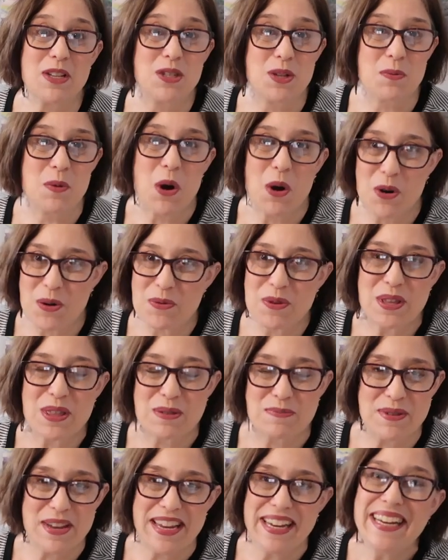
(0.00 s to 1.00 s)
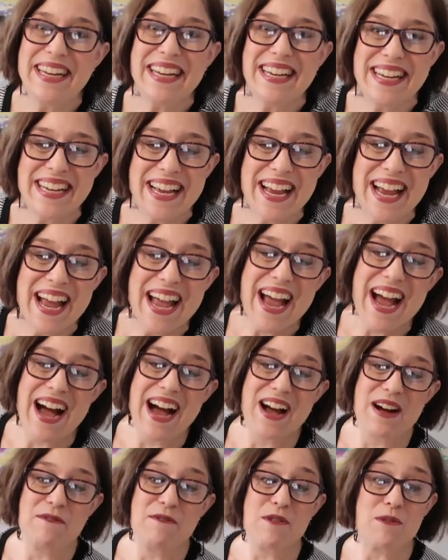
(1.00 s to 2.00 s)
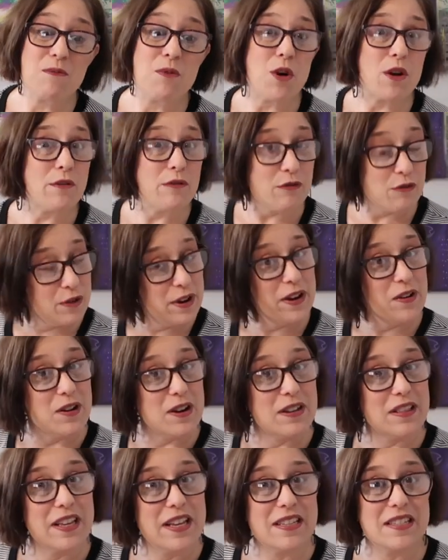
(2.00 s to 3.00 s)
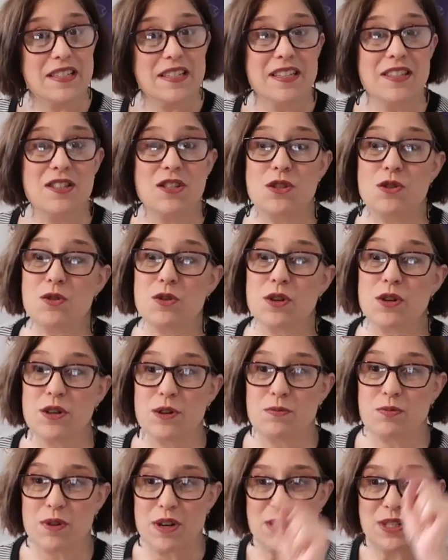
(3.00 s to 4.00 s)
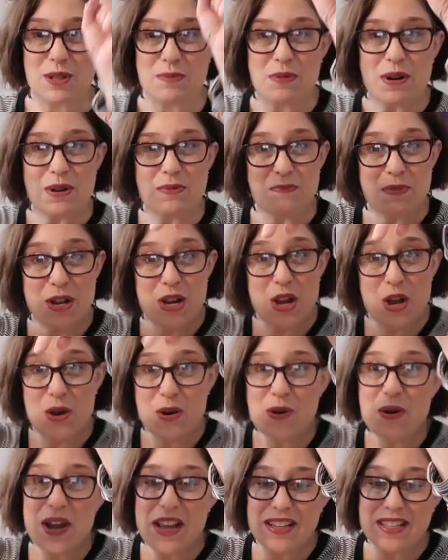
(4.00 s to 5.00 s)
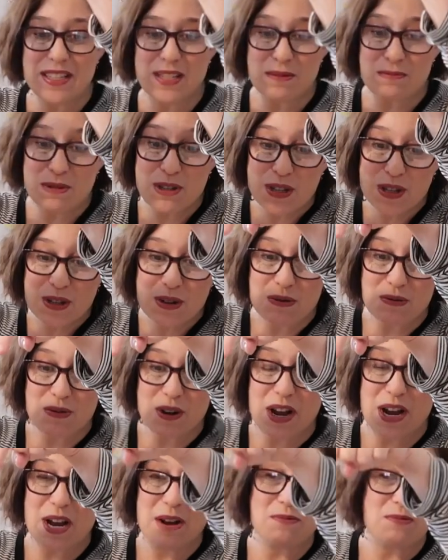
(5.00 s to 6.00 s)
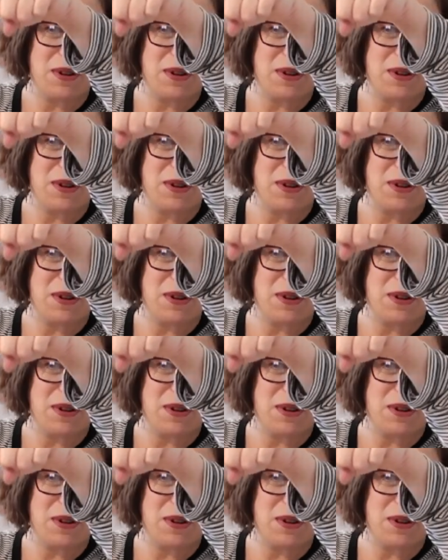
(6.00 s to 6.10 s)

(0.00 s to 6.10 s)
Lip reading: some art with me. For more free art lessons, you could press the button below and subscribe